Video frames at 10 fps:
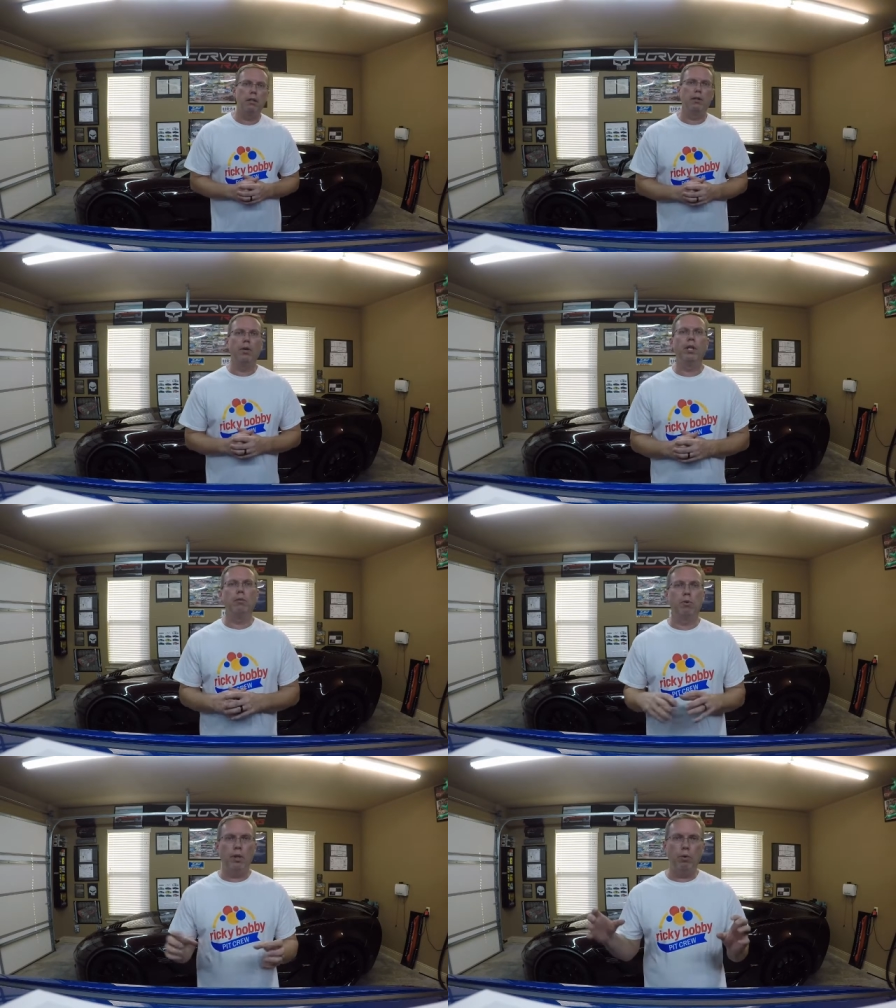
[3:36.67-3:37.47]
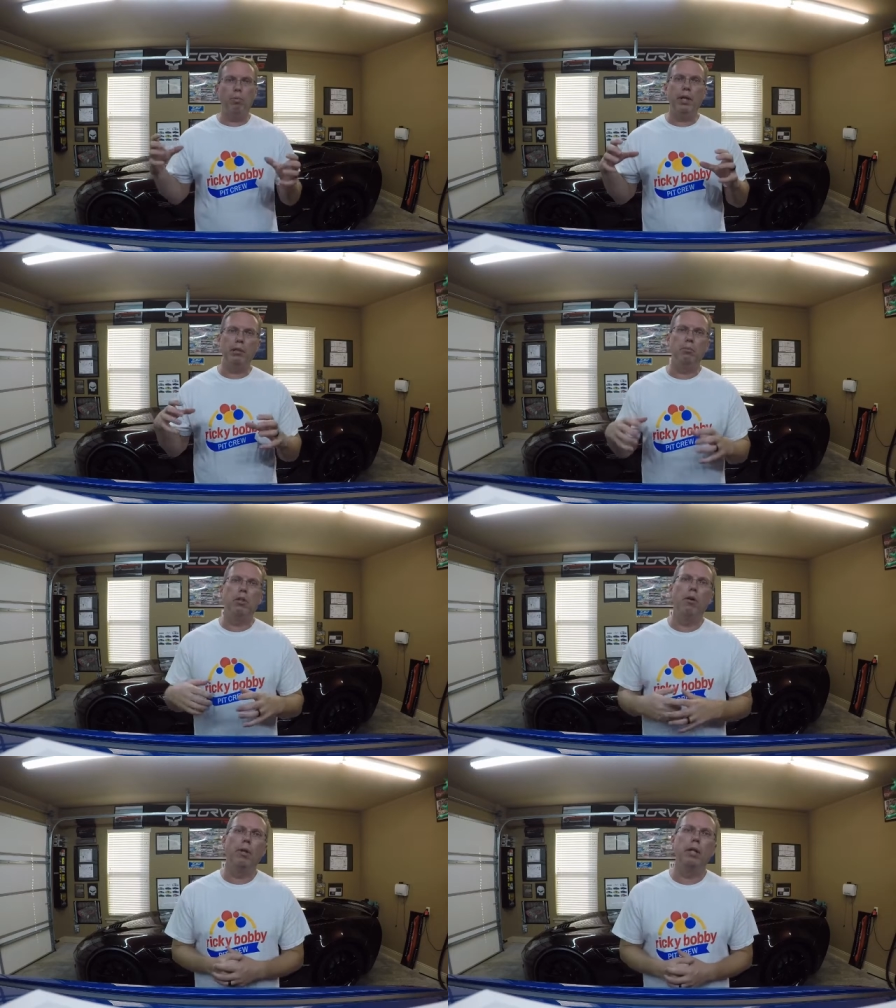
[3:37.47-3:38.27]
go ahead and get replacement
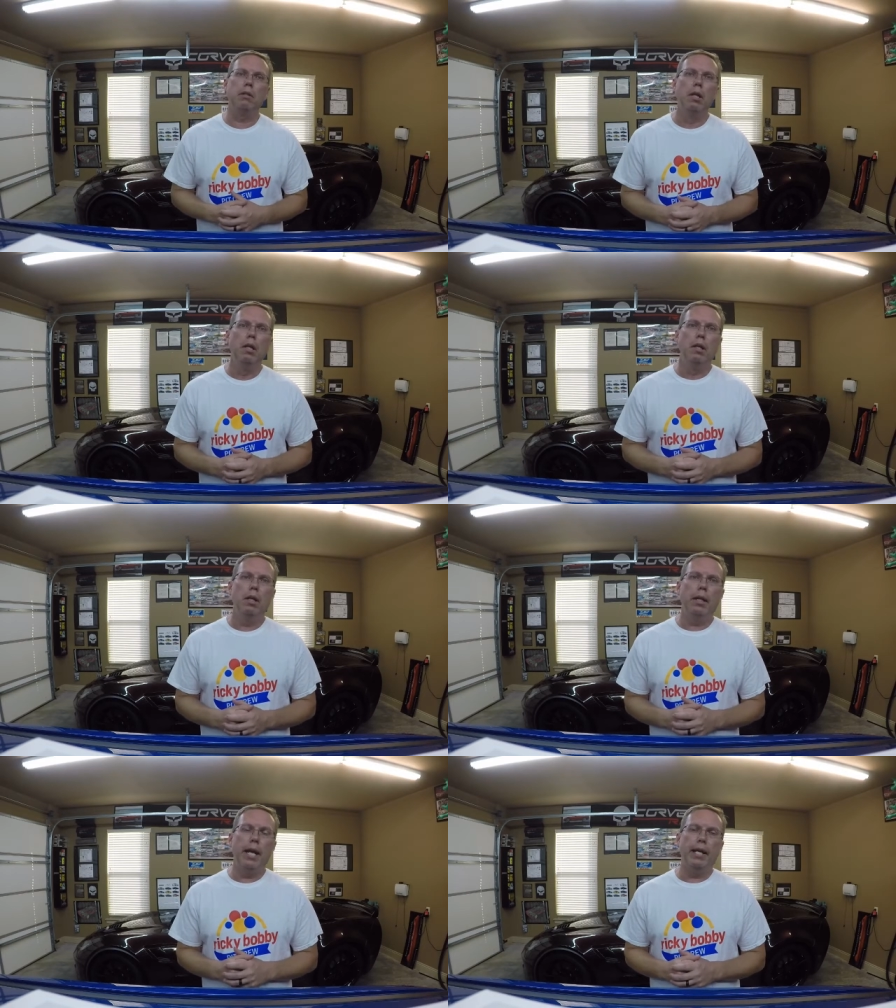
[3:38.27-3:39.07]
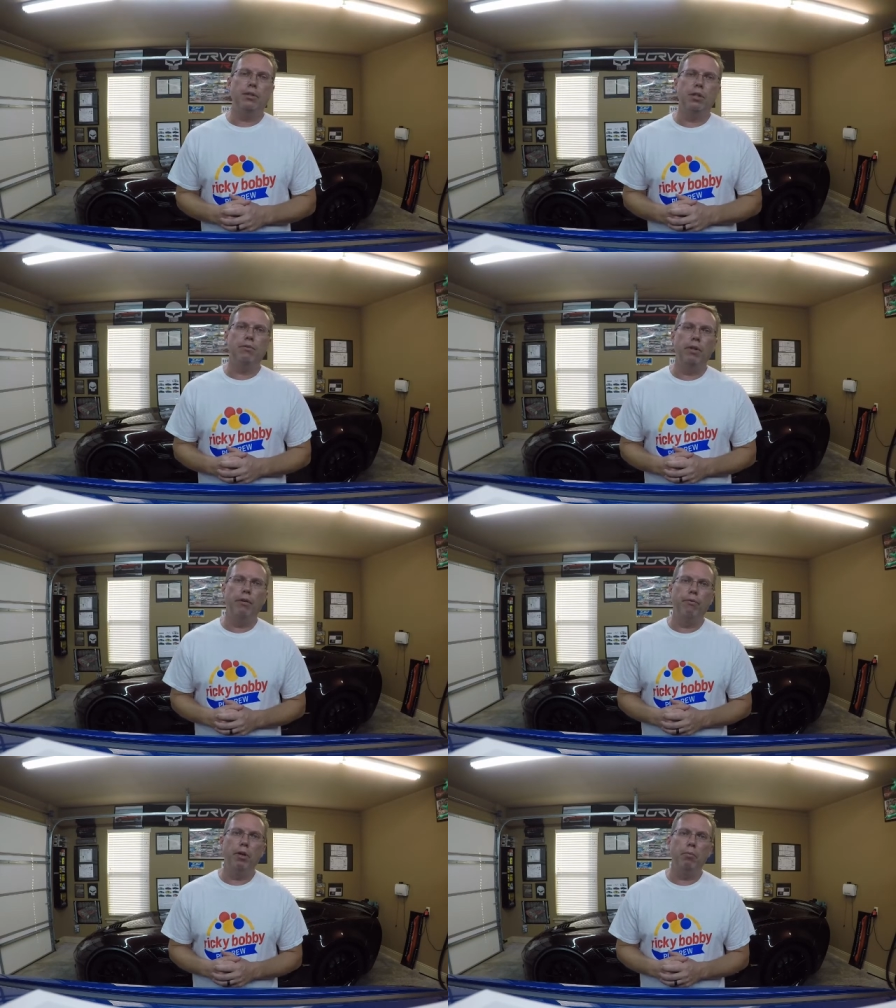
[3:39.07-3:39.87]
donut gaskets for
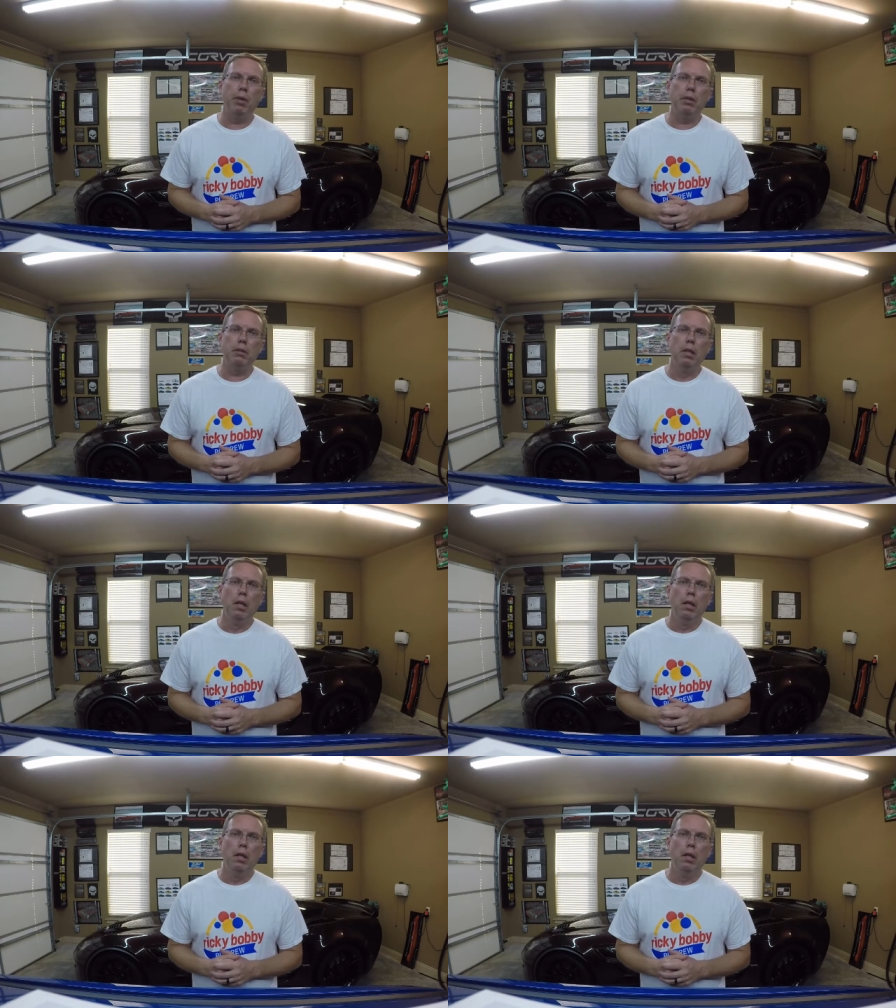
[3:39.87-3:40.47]
that front piece,